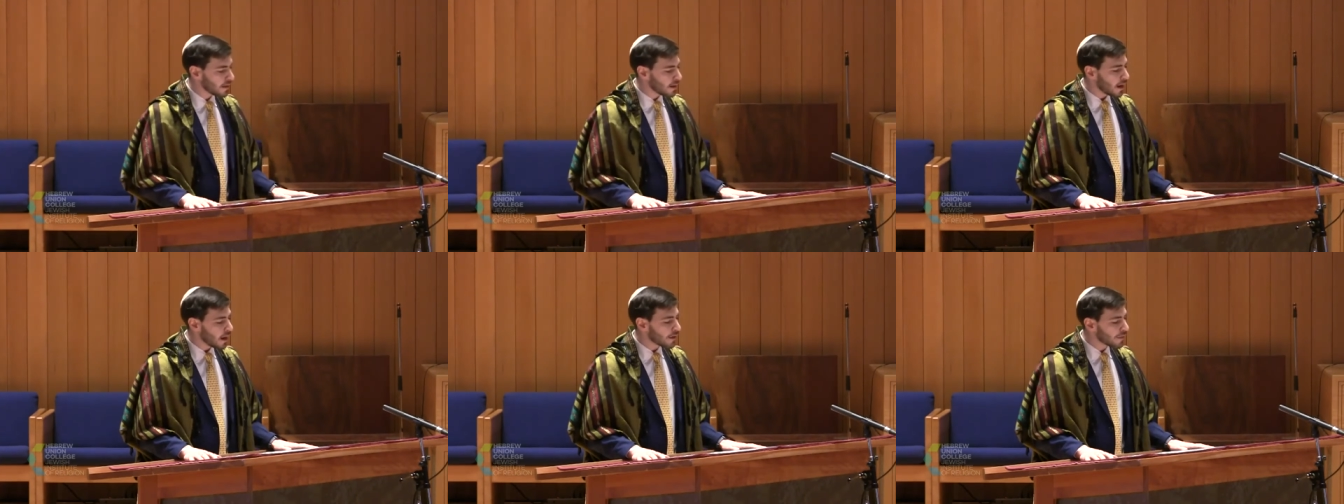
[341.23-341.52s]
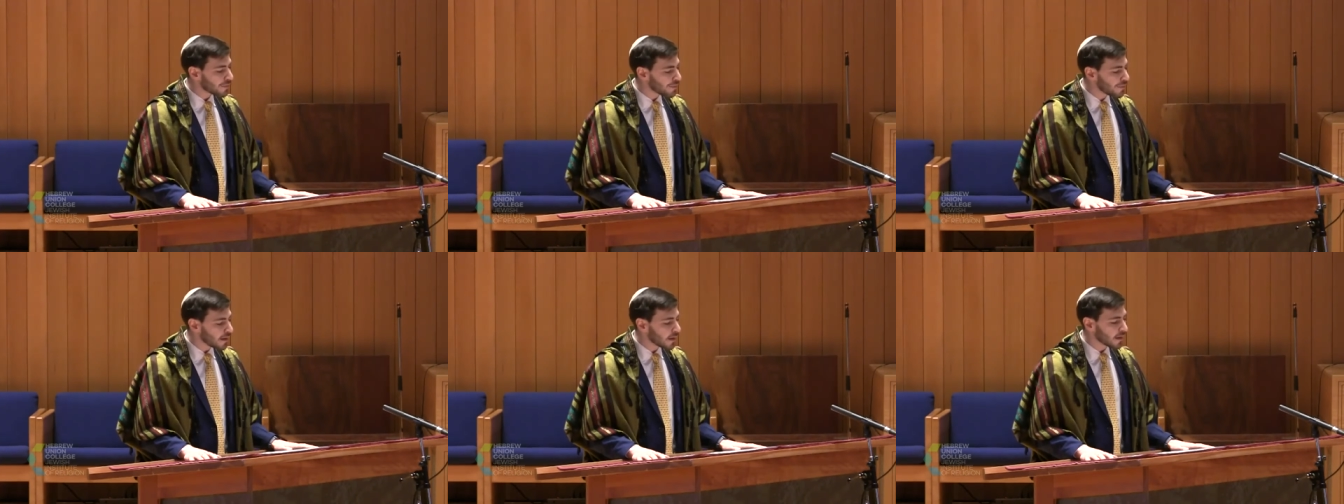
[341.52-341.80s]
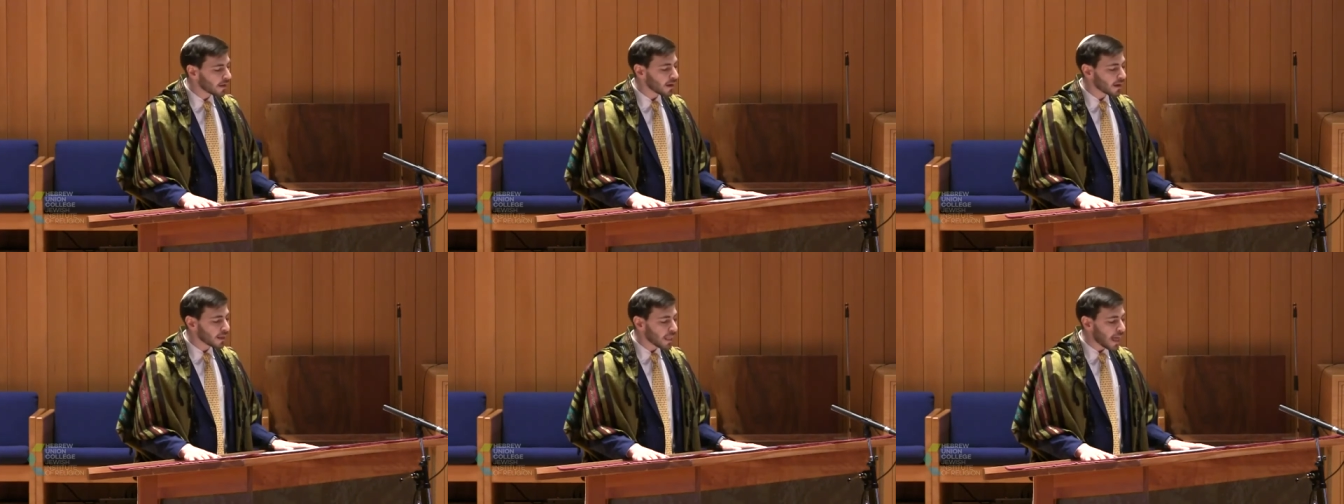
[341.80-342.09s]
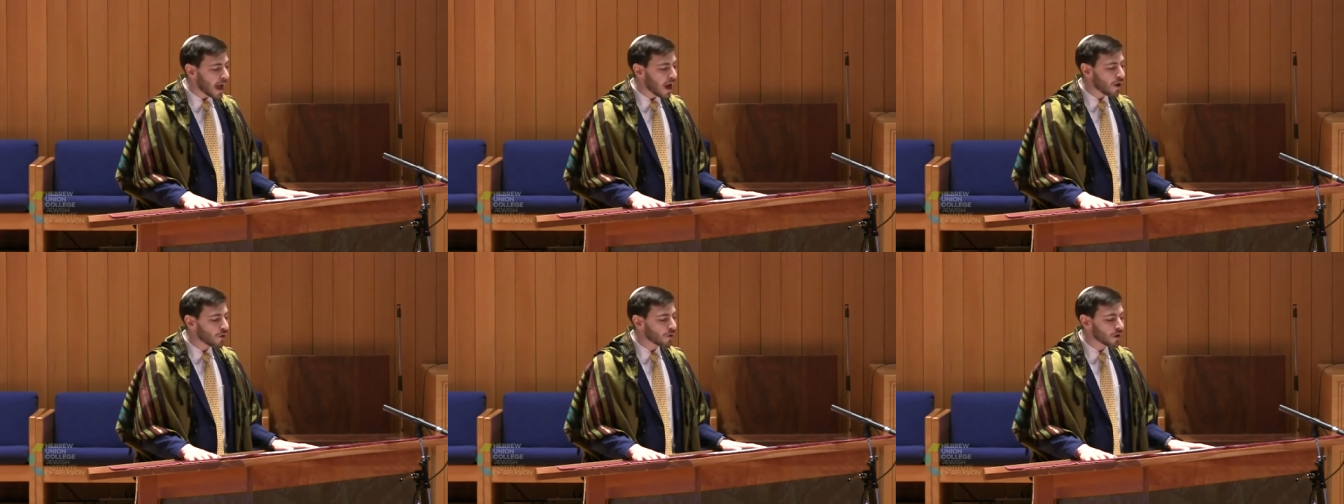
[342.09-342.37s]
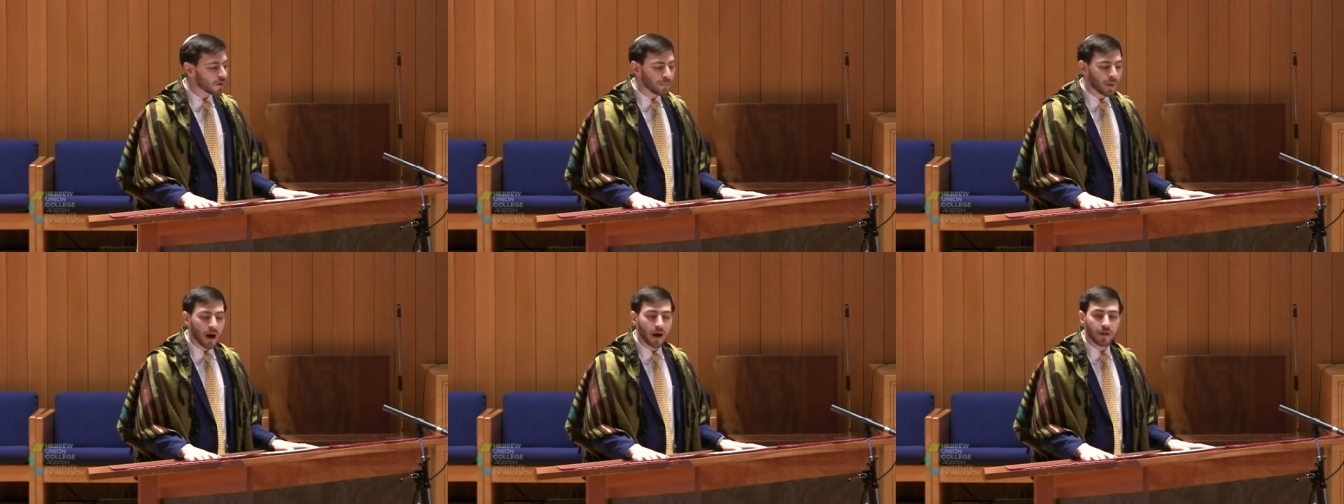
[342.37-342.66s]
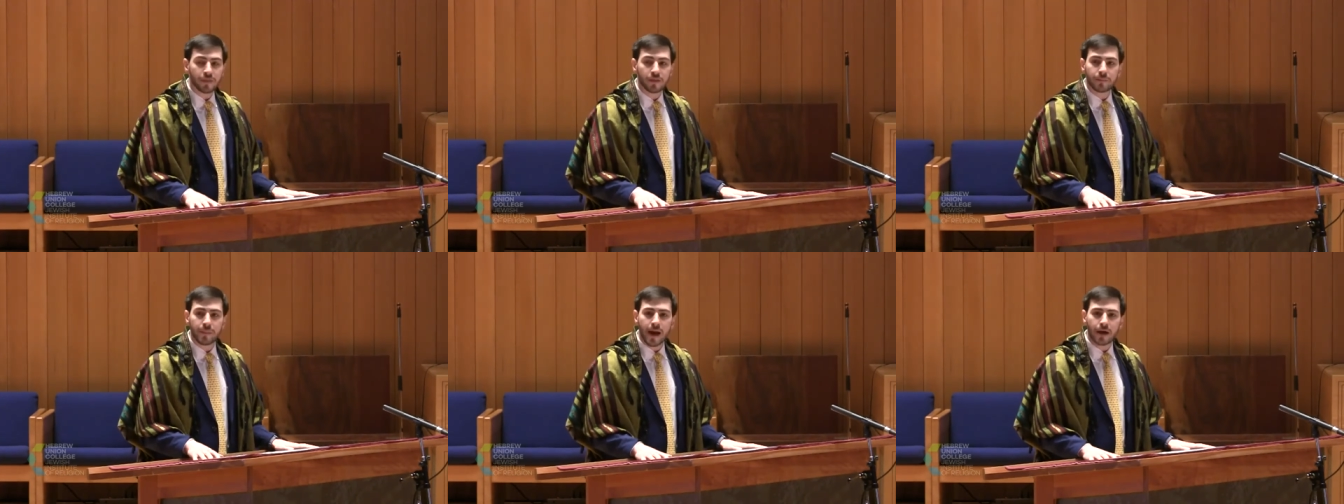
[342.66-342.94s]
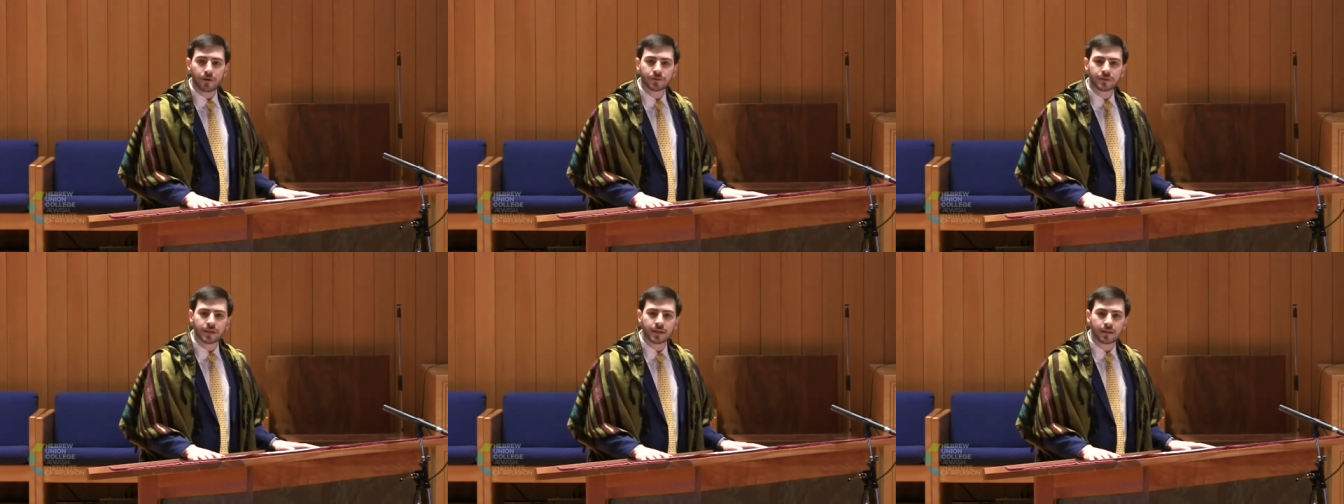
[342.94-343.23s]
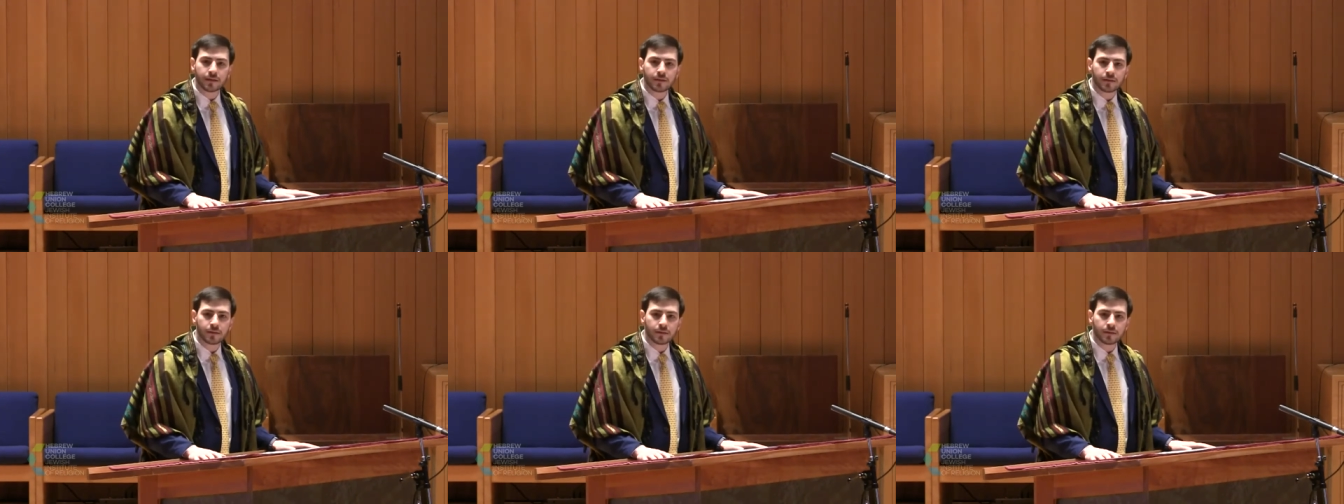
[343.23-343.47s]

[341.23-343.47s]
a thick cloud upon the mountain,